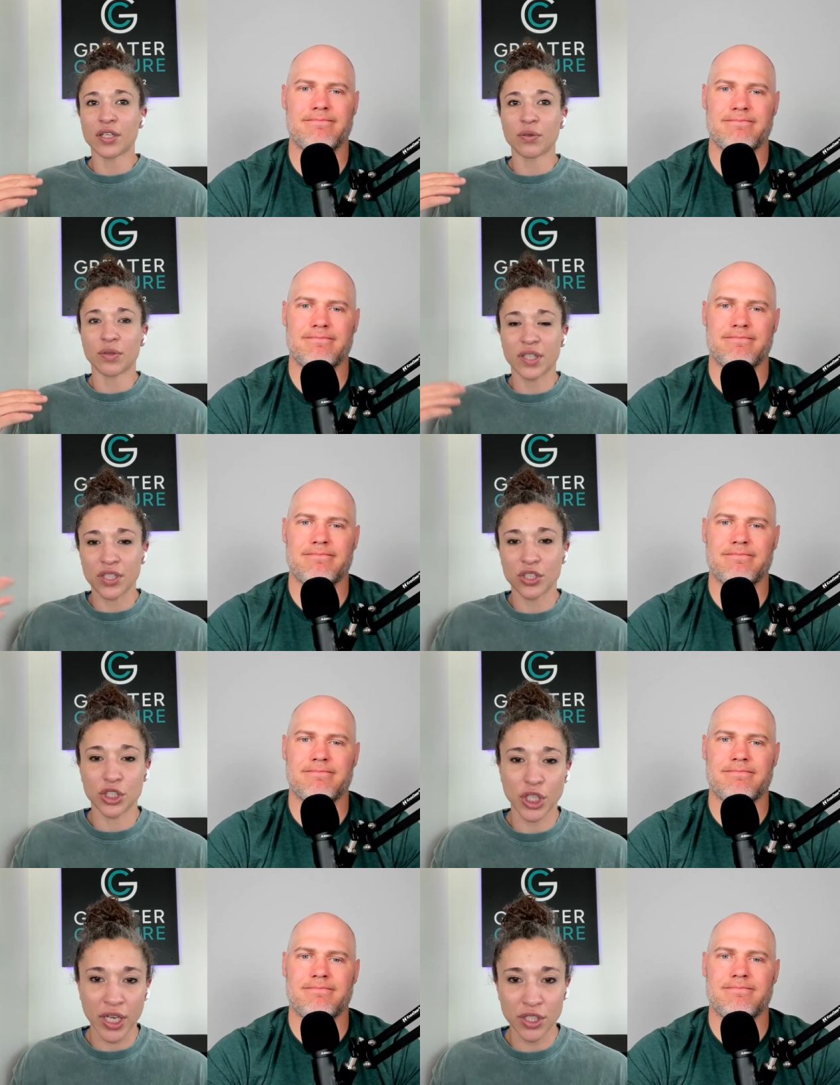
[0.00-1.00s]
Speaker 1: you know
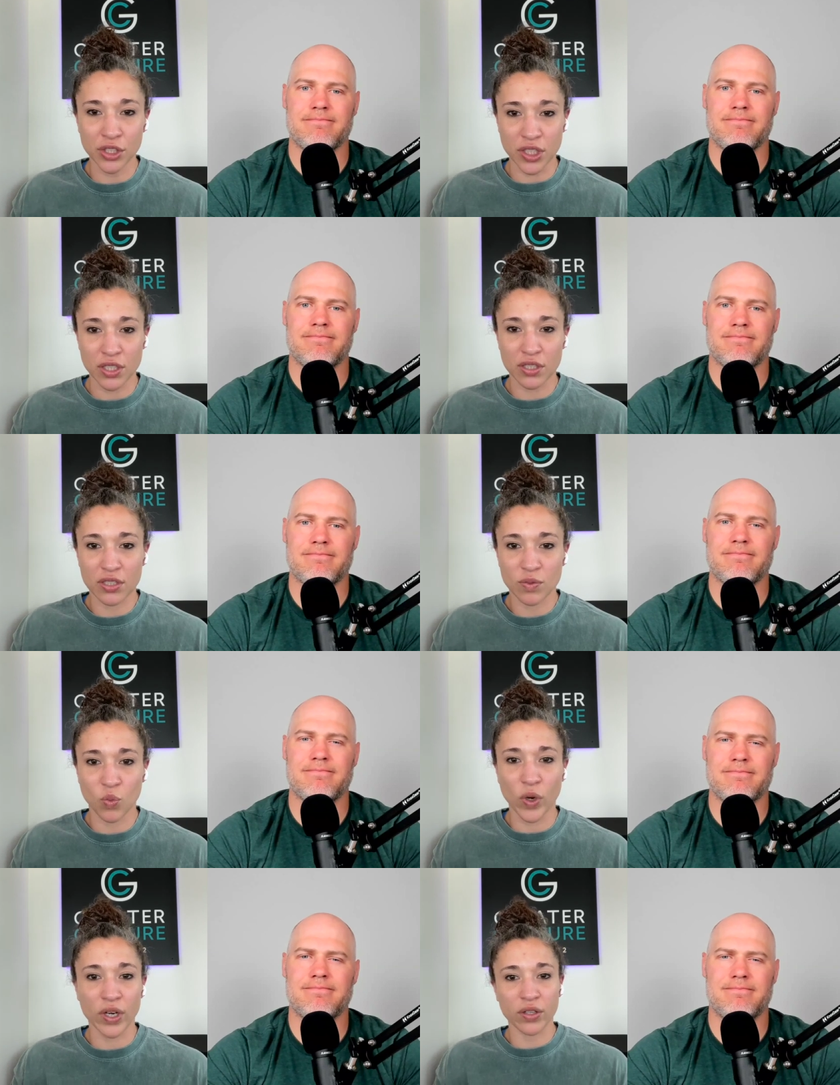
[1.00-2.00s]
these changes
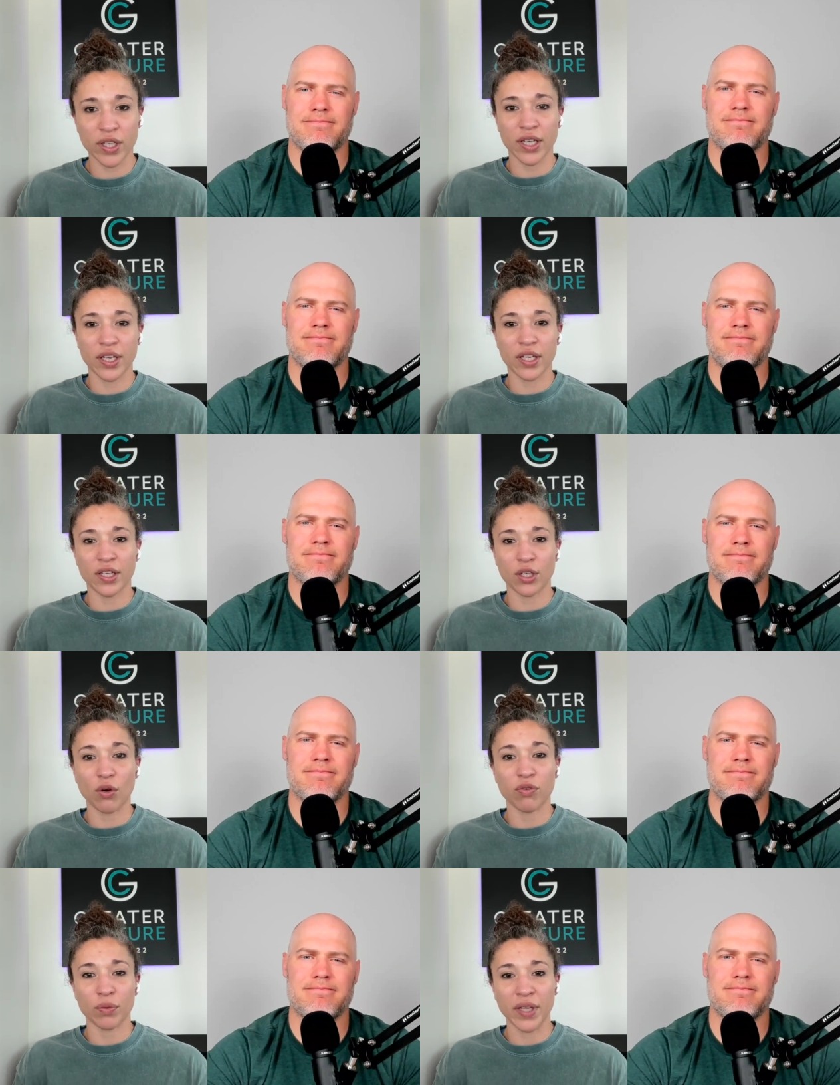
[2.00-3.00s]
where do they
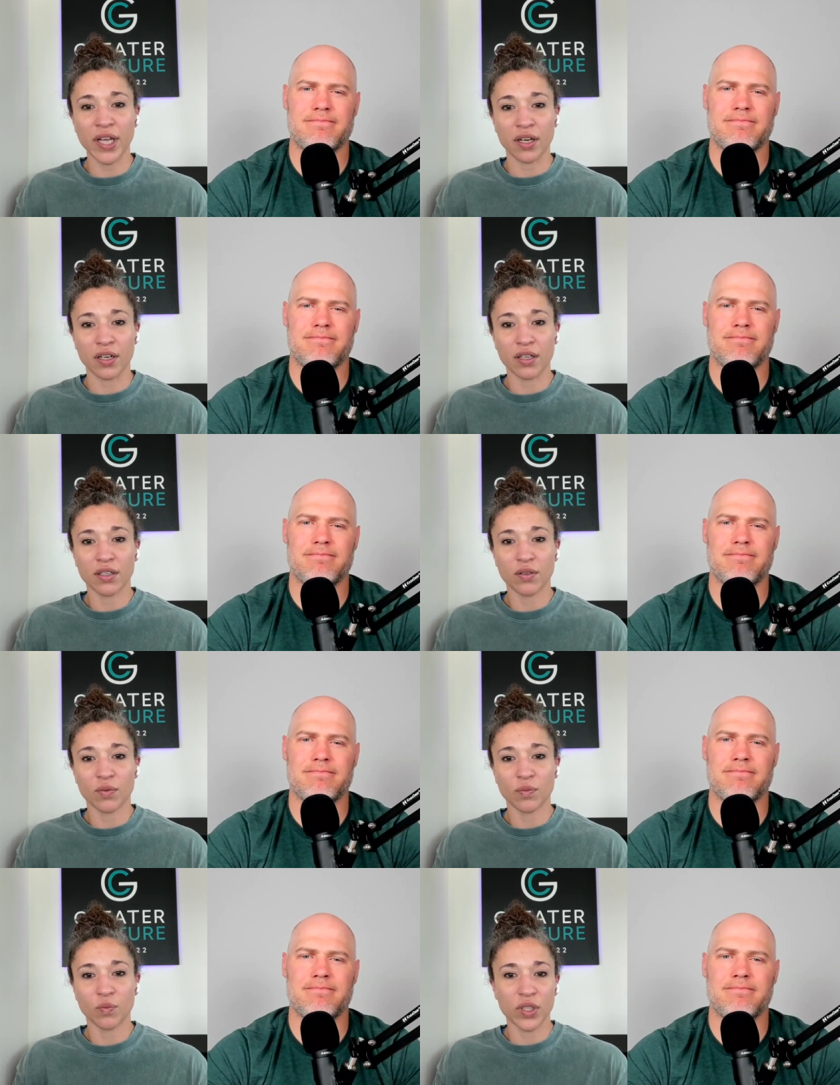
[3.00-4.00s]
go from there
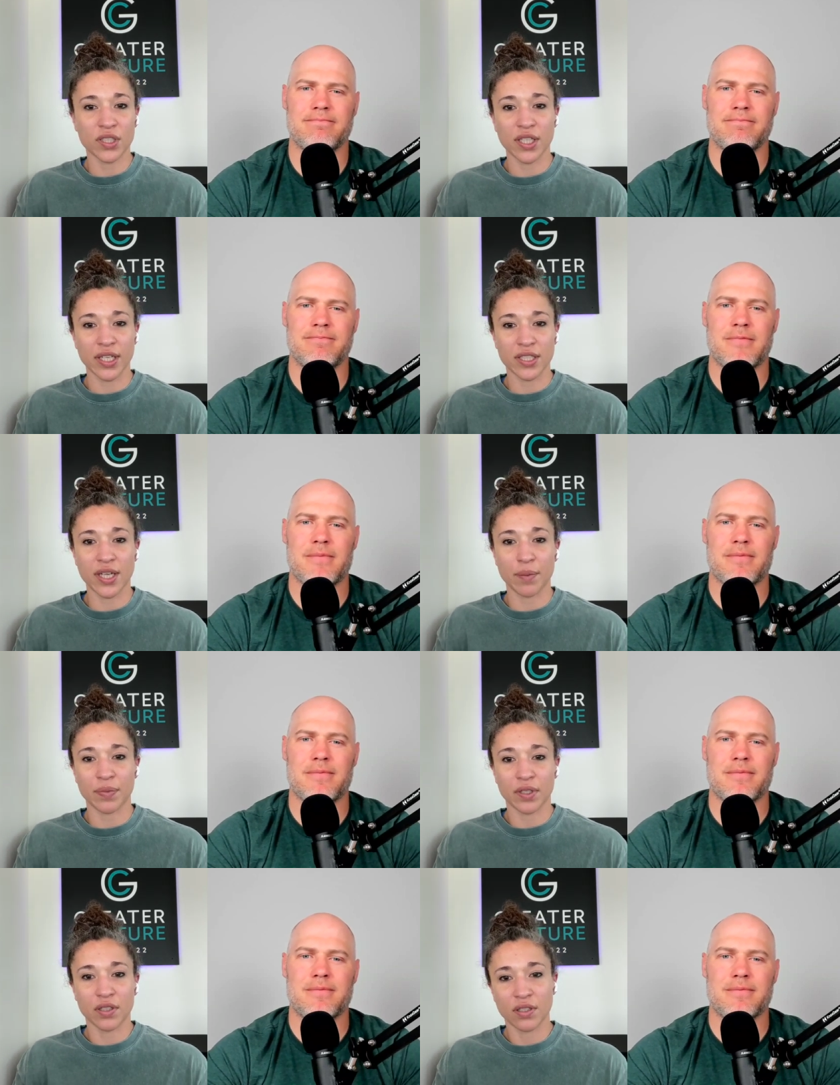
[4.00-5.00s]
what's the next
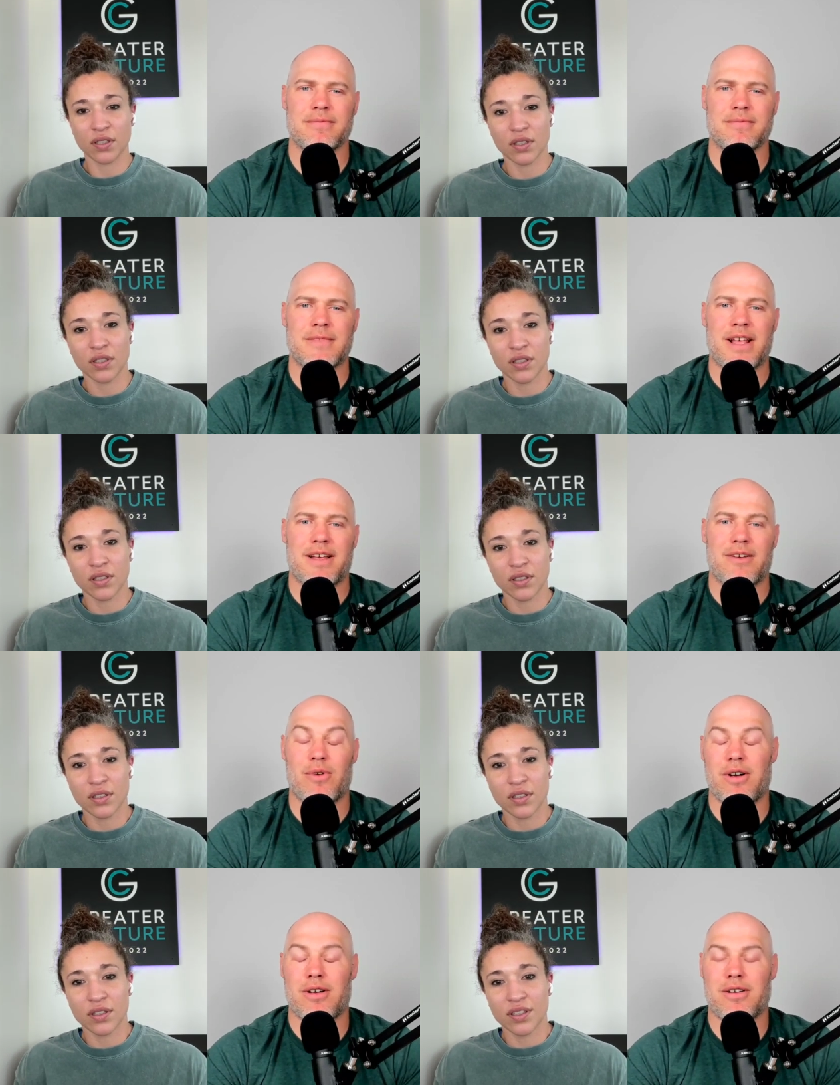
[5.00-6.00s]
step
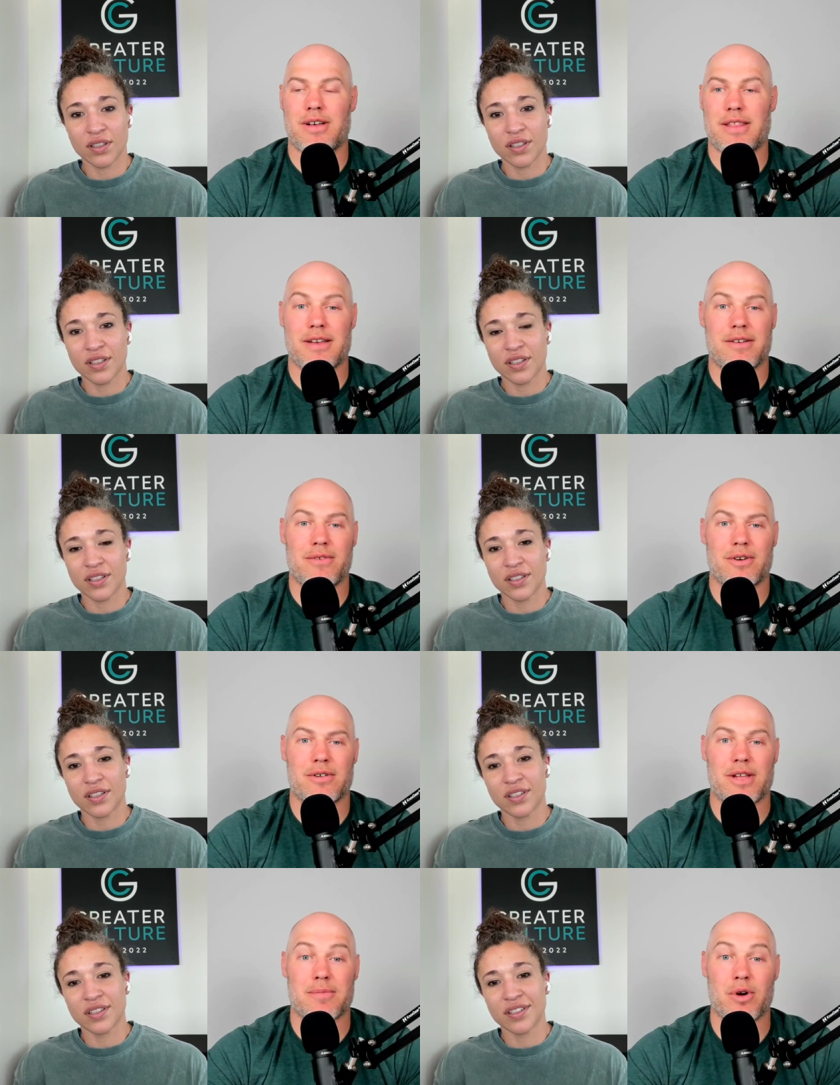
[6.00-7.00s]
Speaker 2: well i think if you're
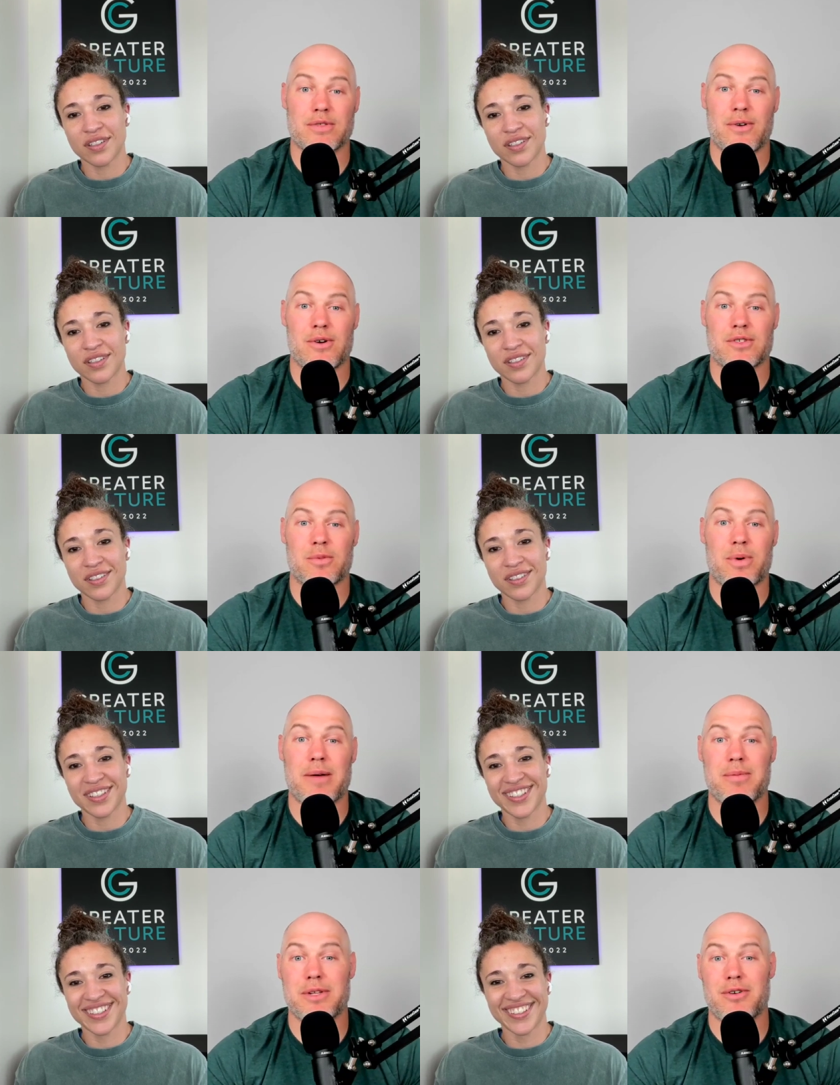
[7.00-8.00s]
like most folks you're
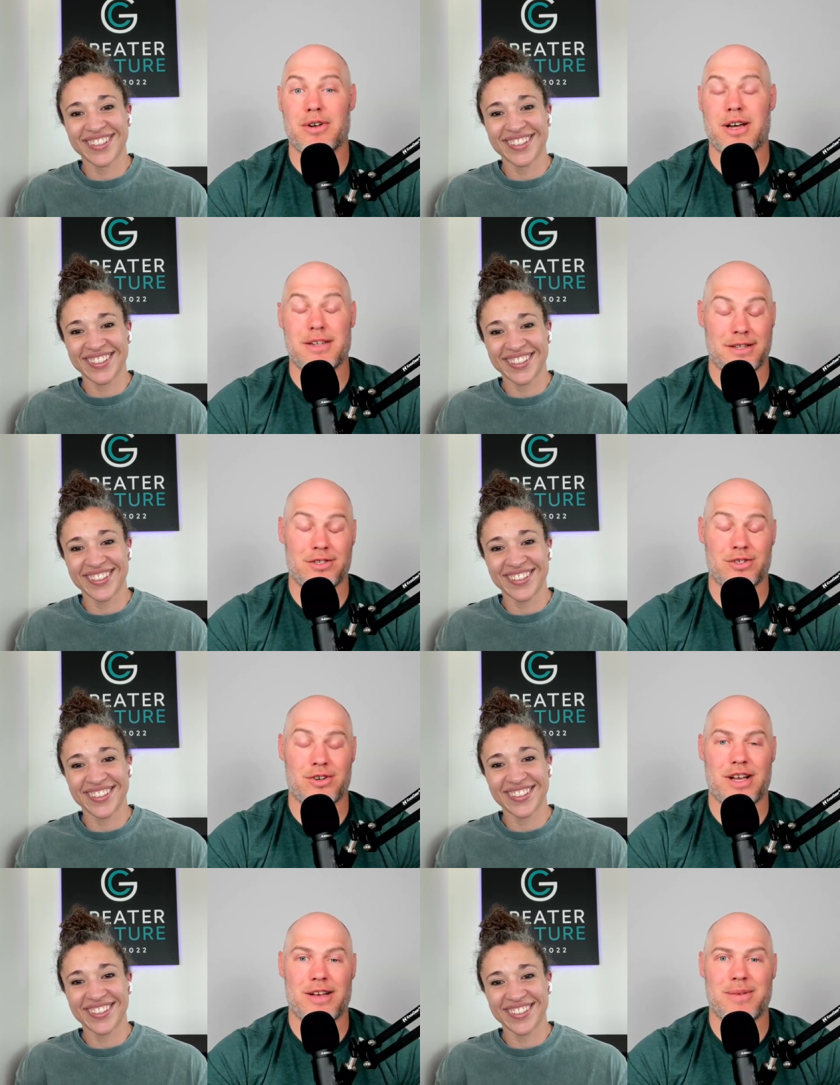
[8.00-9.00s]
probably going on
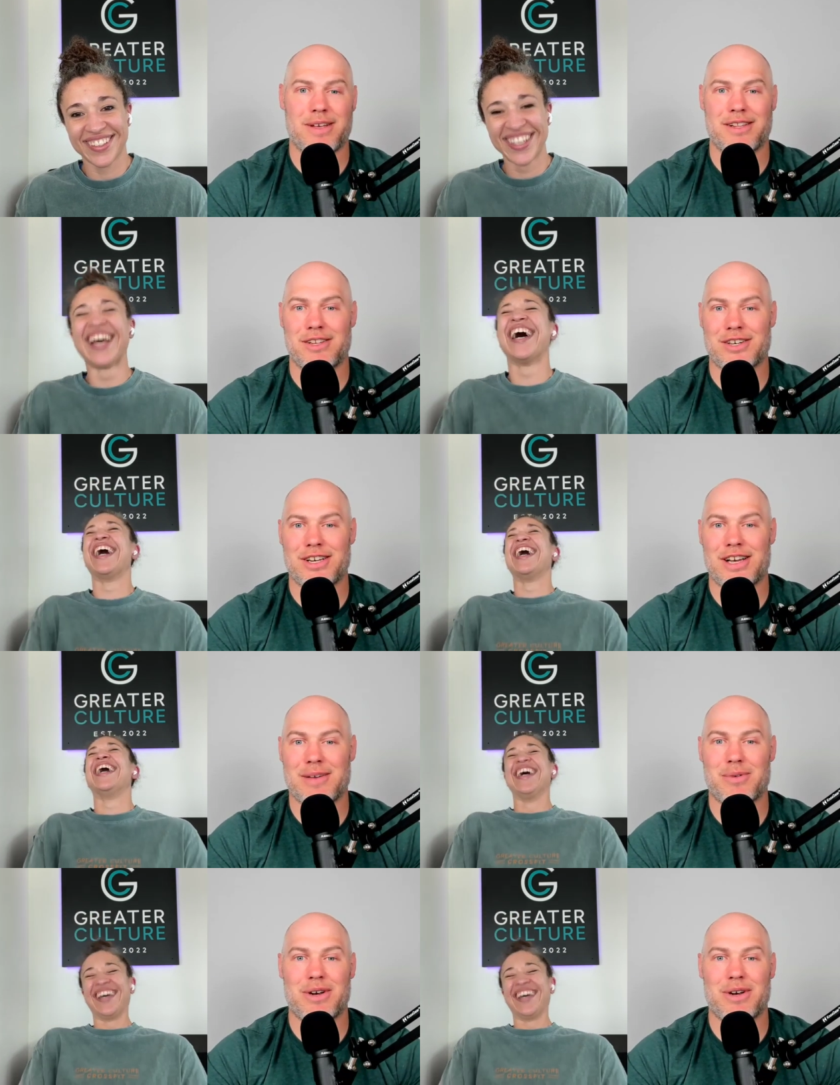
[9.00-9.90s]
instagram and looking up